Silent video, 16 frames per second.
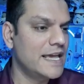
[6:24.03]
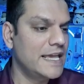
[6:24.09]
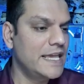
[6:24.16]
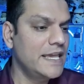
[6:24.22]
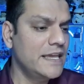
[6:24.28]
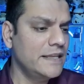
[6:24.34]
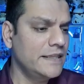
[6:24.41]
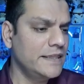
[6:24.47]

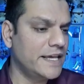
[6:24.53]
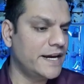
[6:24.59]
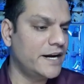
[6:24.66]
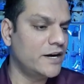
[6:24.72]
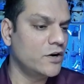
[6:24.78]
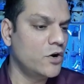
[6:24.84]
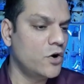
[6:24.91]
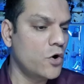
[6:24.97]
In
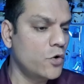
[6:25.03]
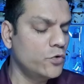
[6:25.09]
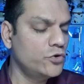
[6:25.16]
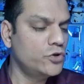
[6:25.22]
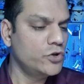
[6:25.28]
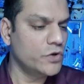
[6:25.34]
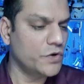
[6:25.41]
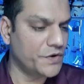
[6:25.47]
there, go
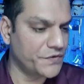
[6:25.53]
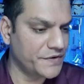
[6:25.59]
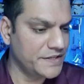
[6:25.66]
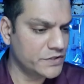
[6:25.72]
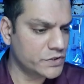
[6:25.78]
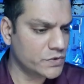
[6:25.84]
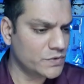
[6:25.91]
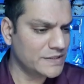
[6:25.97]
to your
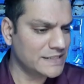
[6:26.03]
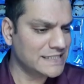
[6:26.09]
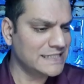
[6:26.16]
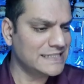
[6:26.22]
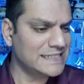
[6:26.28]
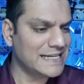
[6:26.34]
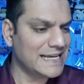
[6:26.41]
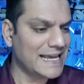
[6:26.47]

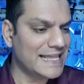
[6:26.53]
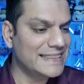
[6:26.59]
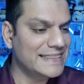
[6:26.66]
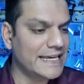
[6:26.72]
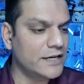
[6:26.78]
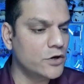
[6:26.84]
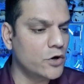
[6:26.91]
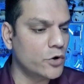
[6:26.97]
resources and
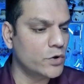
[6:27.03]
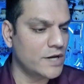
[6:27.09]
then go to